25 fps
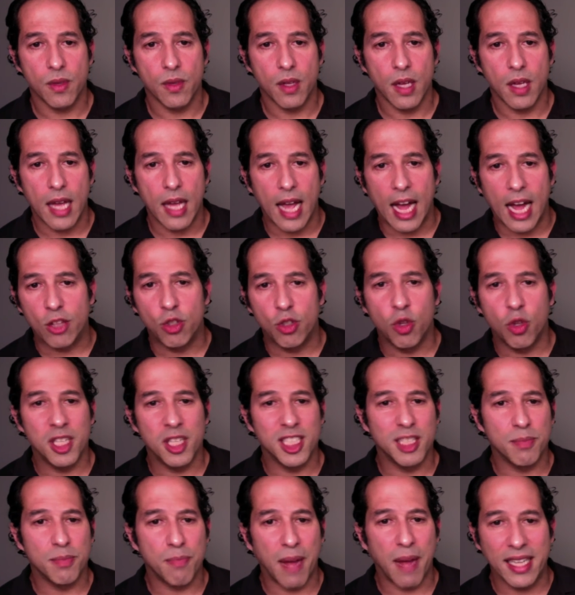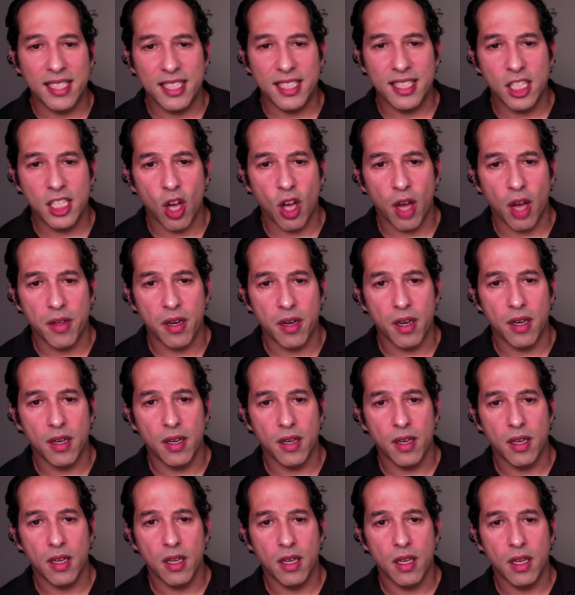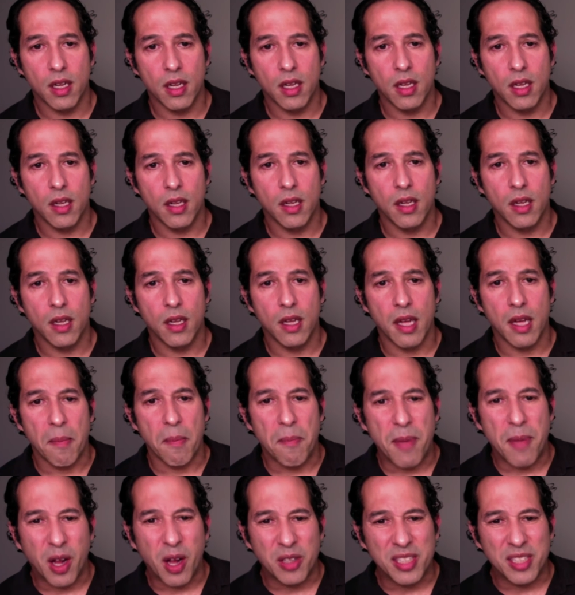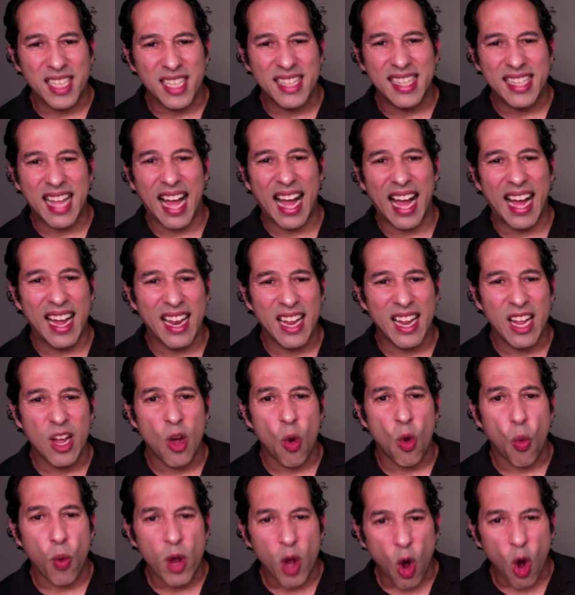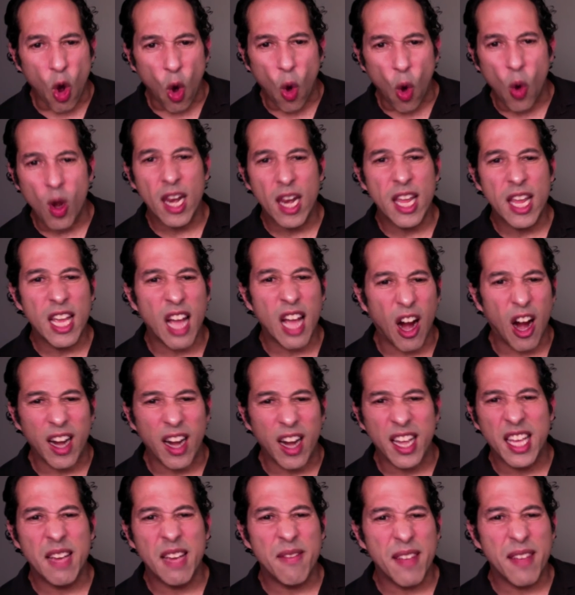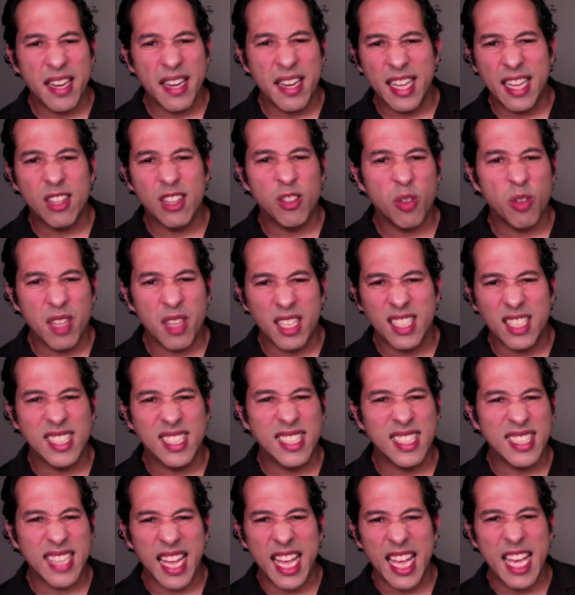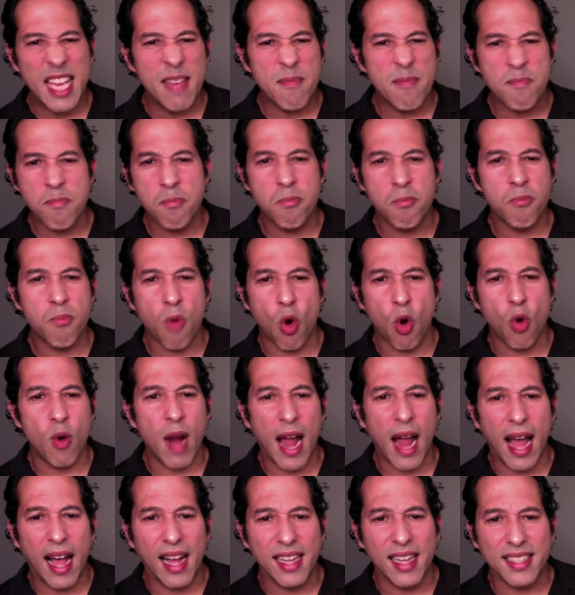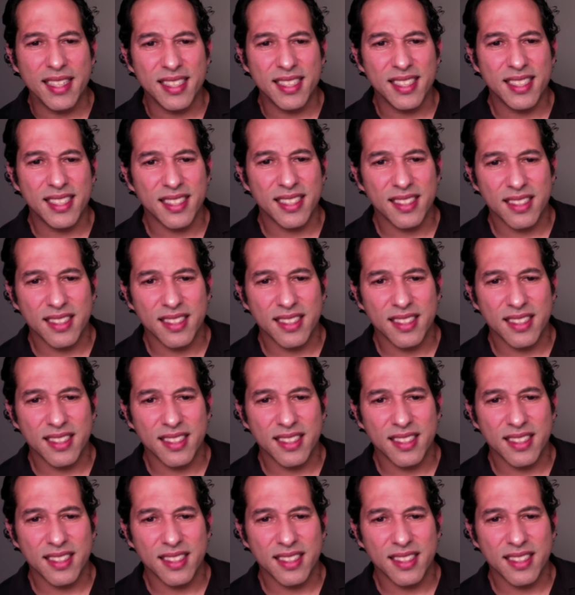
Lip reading: and to despise the other, because in that we only are giving in to the same morass